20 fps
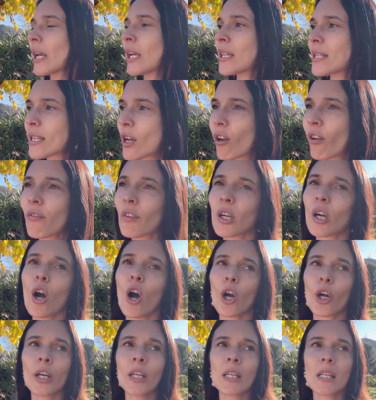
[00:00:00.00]
inside of the
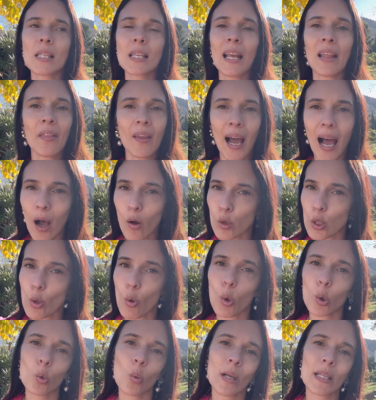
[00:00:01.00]
gardens in the
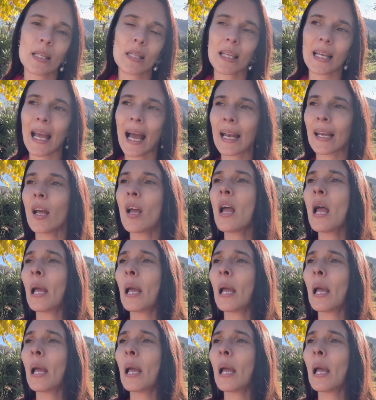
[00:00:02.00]
household once again.